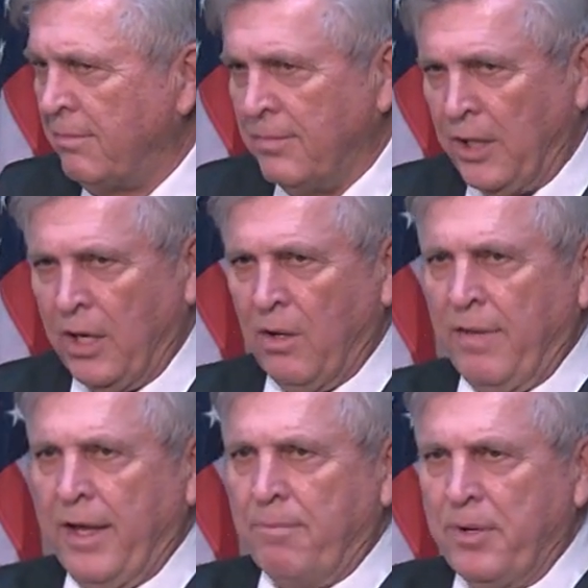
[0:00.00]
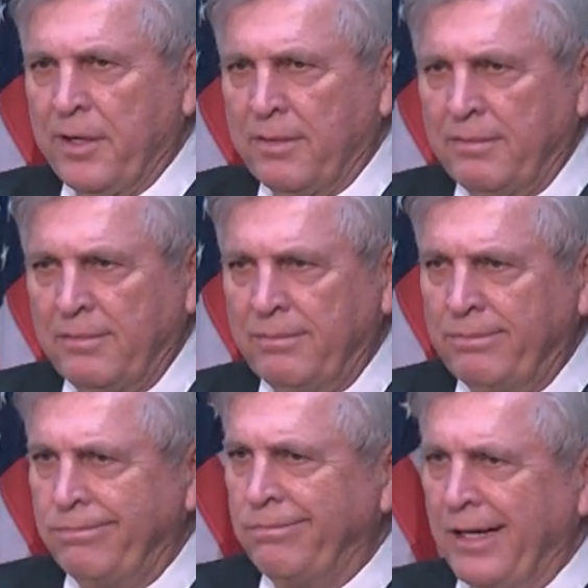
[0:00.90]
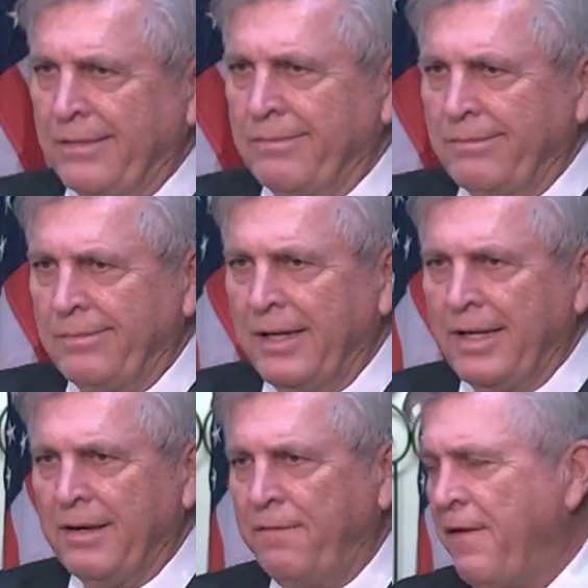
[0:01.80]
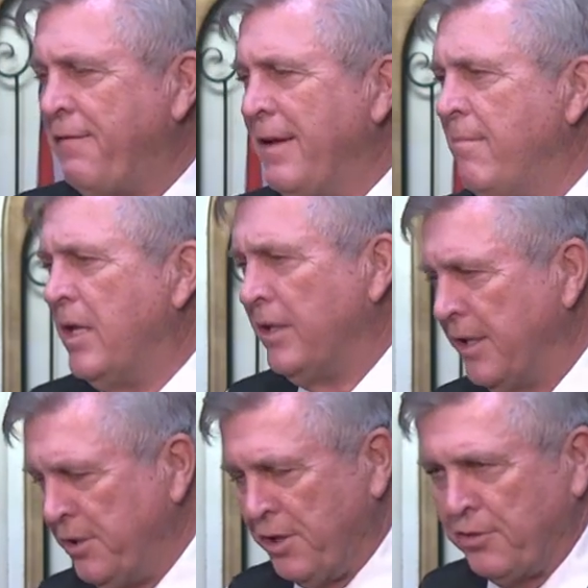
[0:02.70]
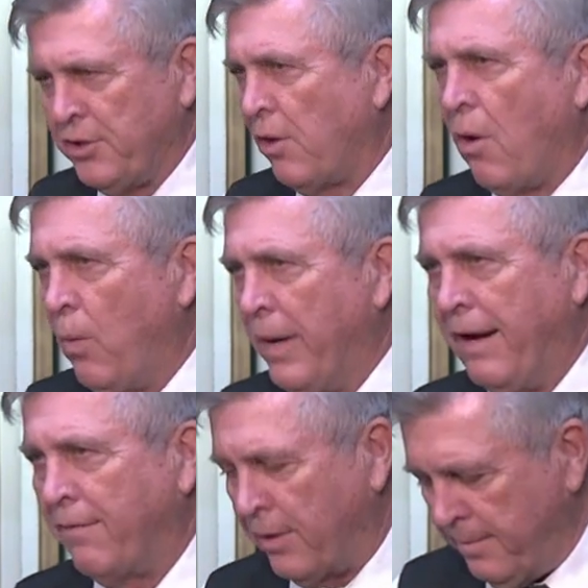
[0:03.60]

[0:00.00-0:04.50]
you know, they appeared, what, 50 million years ago or whatever.